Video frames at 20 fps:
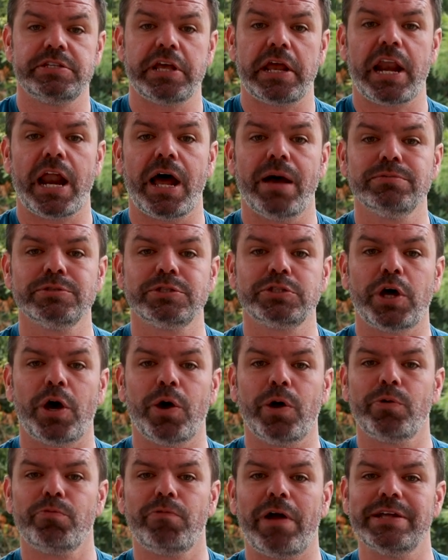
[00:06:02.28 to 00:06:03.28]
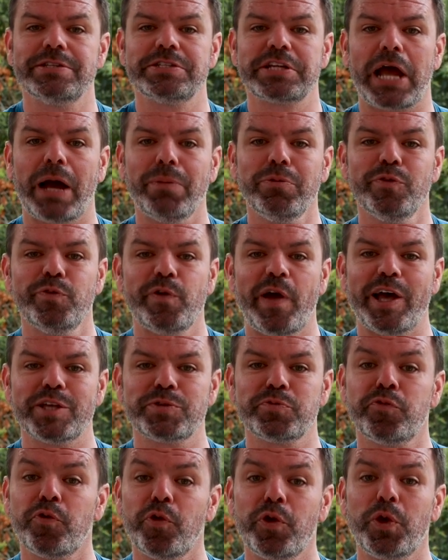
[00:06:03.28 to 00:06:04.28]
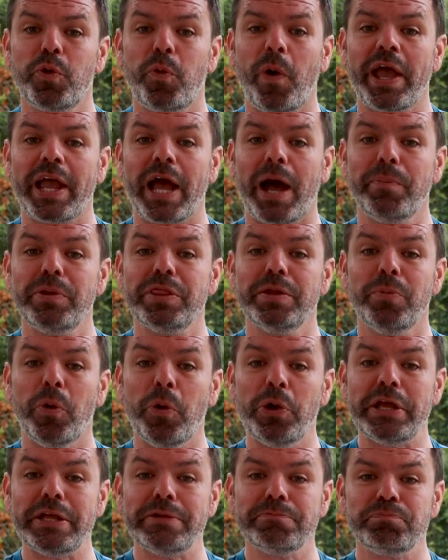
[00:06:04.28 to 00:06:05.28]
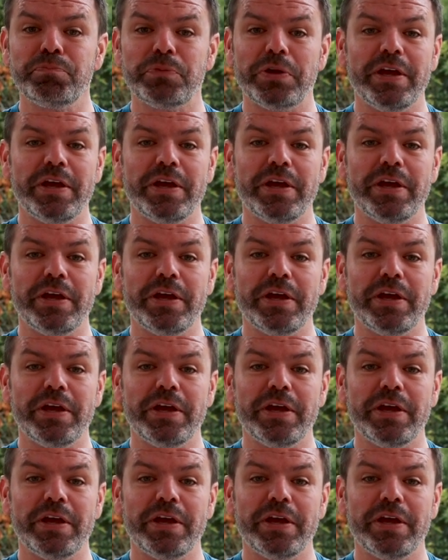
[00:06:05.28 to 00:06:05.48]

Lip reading: set it up so it runs a couple of hours before you wake up in the morning.